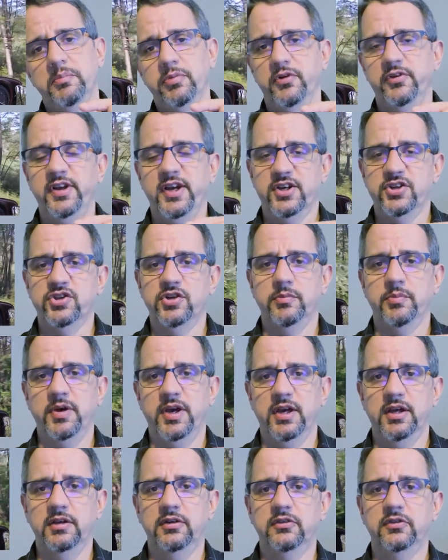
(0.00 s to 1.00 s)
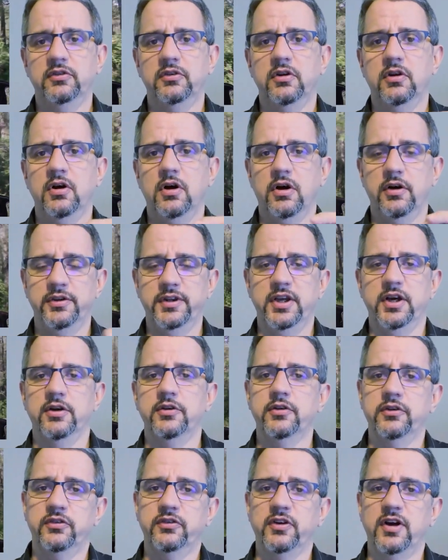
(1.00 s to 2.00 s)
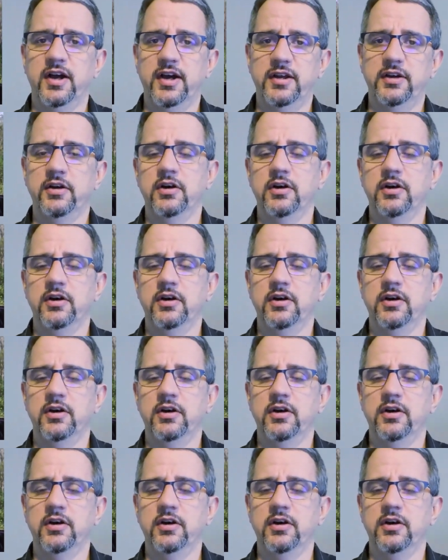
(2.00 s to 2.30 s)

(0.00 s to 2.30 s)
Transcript: protection pegs on the underside